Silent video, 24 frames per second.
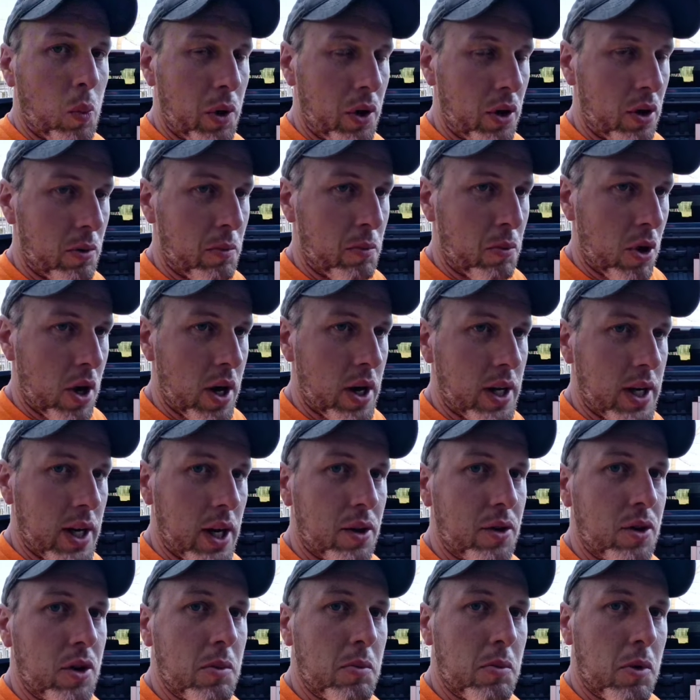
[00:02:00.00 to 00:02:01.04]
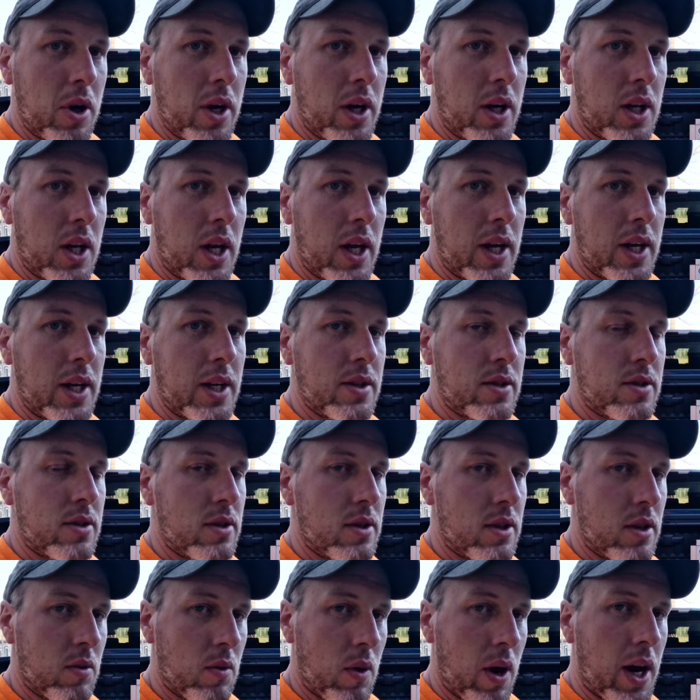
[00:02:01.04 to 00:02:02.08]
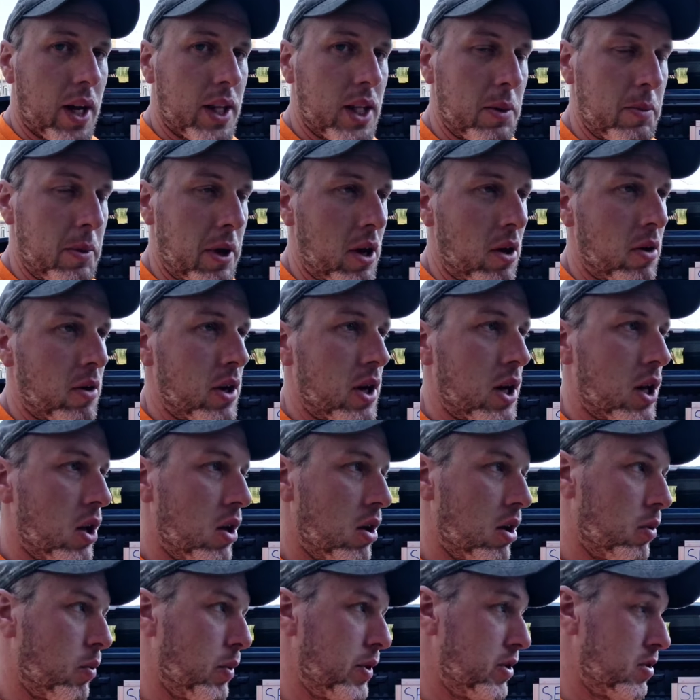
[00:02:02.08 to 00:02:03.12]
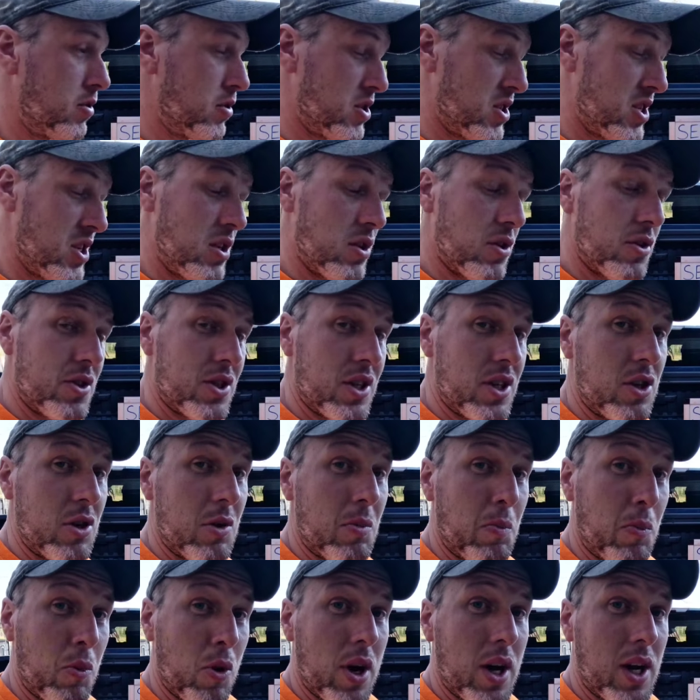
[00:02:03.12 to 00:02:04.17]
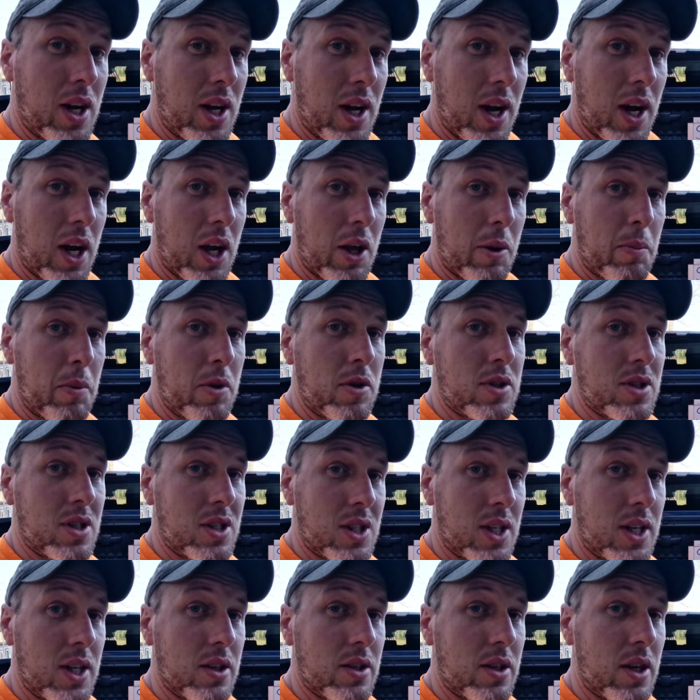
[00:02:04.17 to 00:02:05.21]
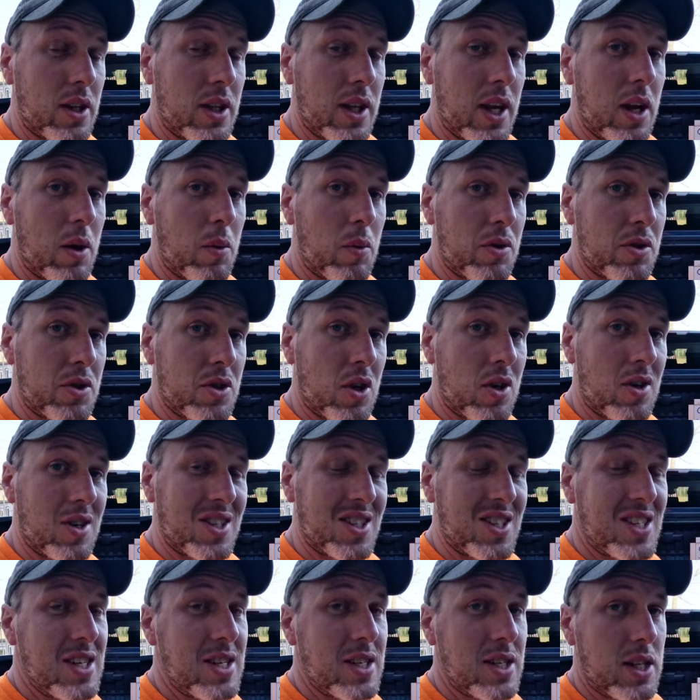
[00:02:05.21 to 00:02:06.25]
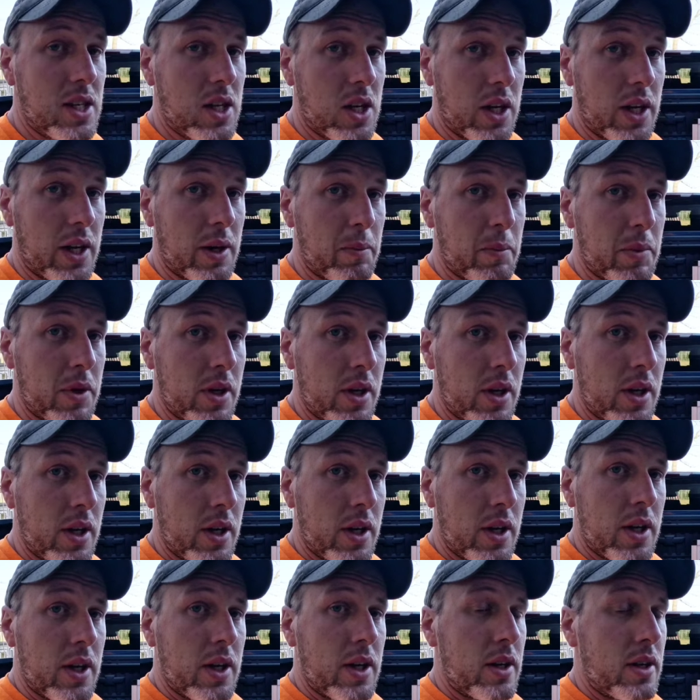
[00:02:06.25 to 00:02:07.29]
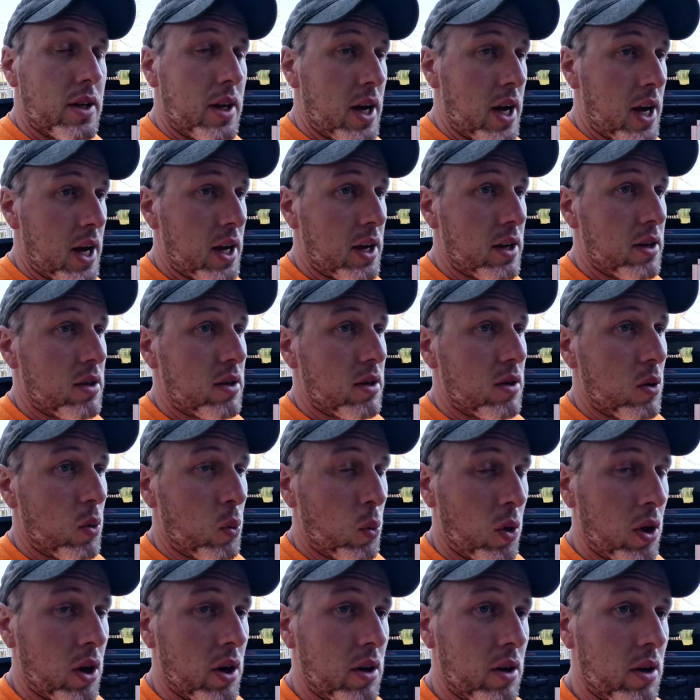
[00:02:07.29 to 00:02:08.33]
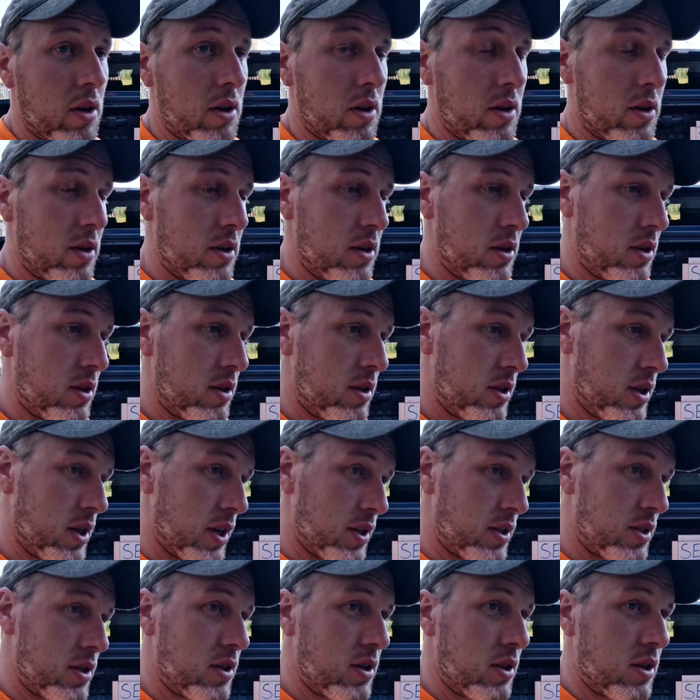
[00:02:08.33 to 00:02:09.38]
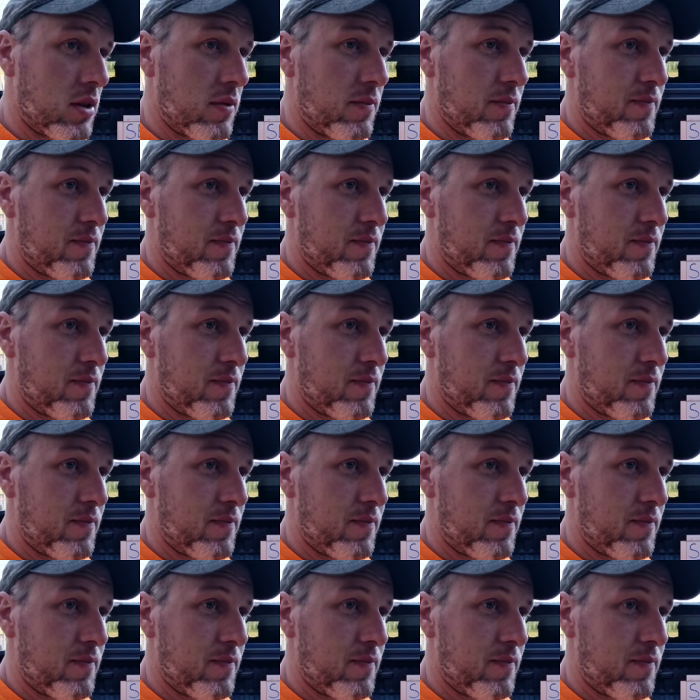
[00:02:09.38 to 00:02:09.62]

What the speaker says: will break down your brake lines and rot them out, along with your seals and your brake calipers and things like that will start seizing up. And water doesn't